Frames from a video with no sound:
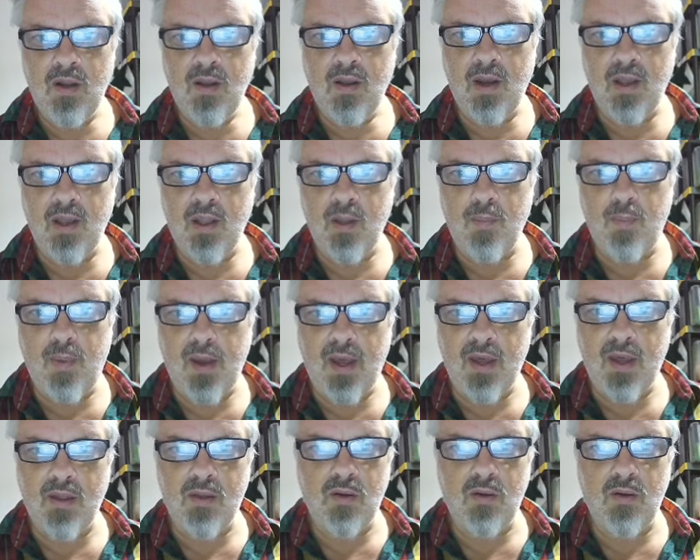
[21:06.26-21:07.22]
on the
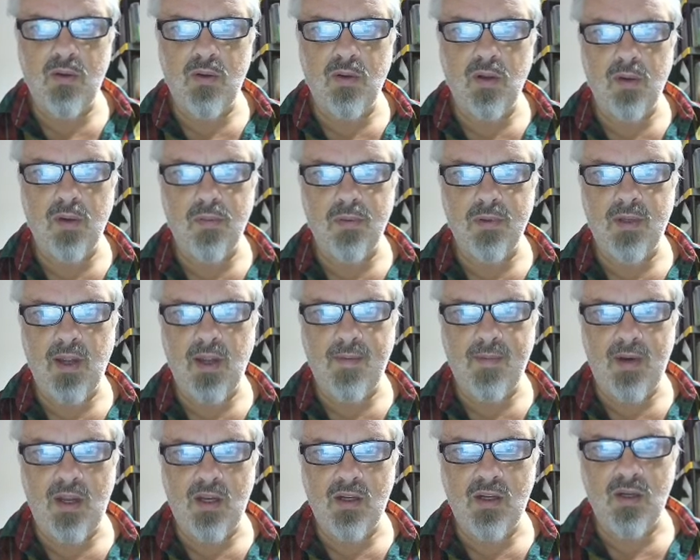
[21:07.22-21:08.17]
path to global
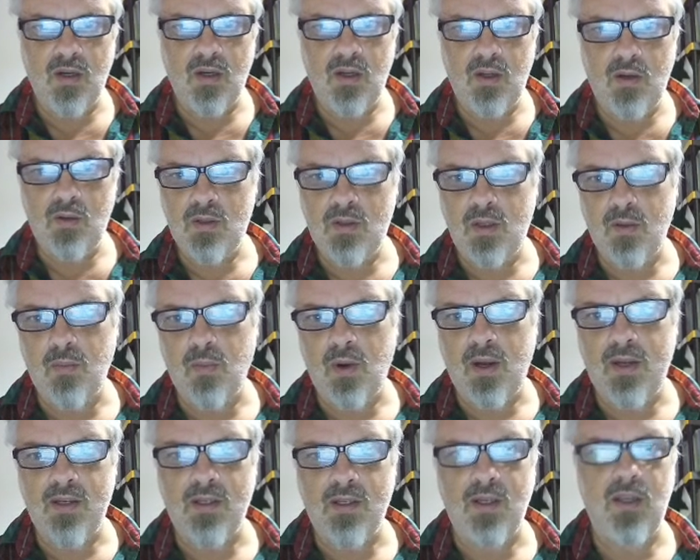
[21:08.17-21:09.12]
domination. Use them
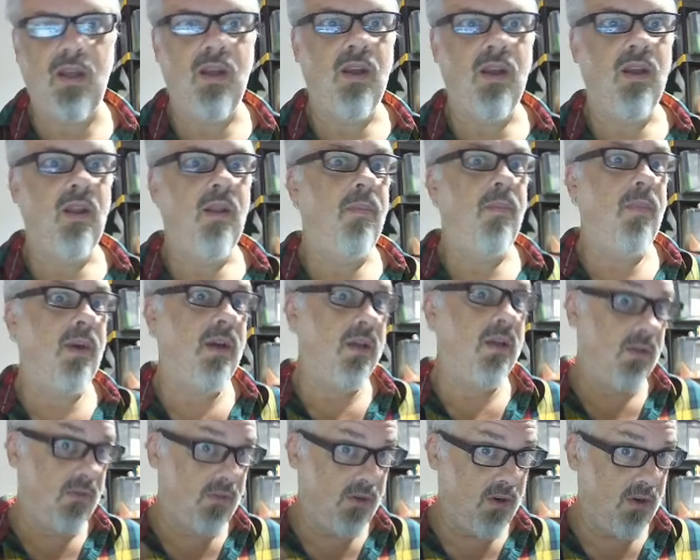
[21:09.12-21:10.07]
wisely. Because,
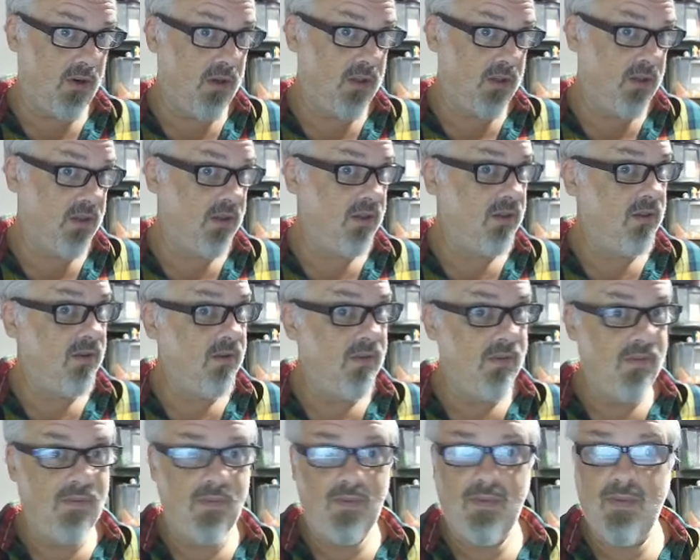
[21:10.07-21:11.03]
of course,
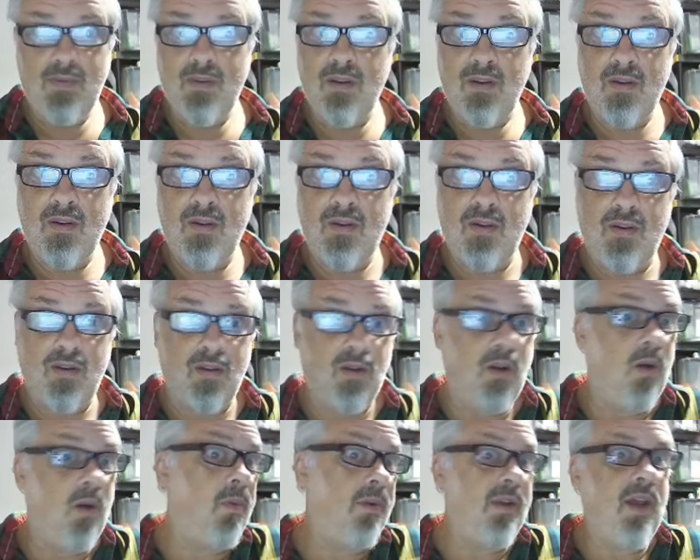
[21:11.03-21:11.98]

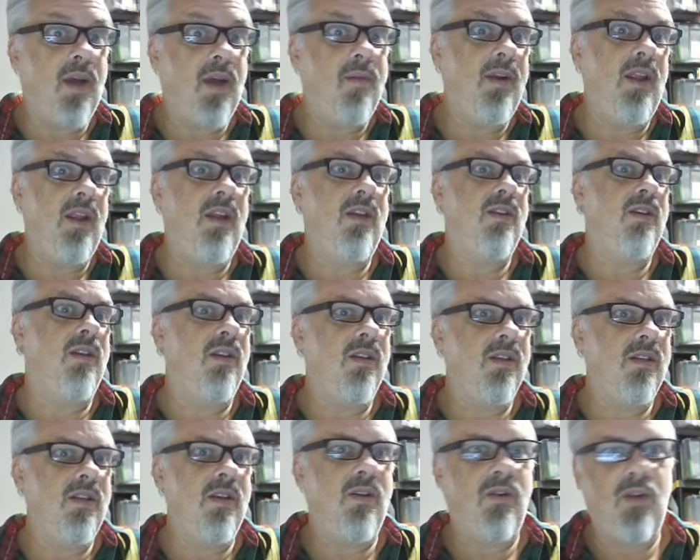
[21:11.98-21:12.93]
global domination
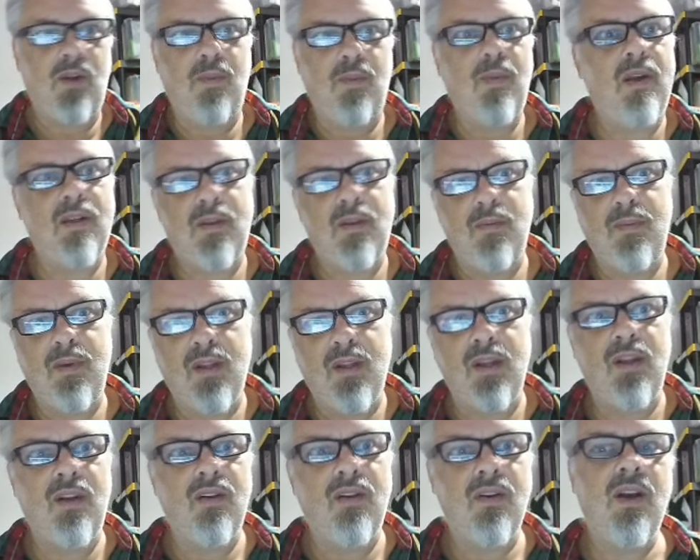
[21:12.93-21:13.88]
is the only
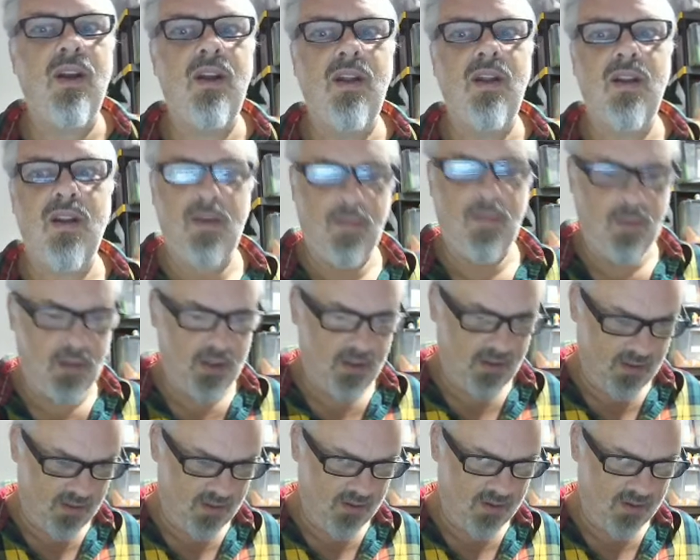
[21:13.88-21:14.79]
possibility, right? I mean,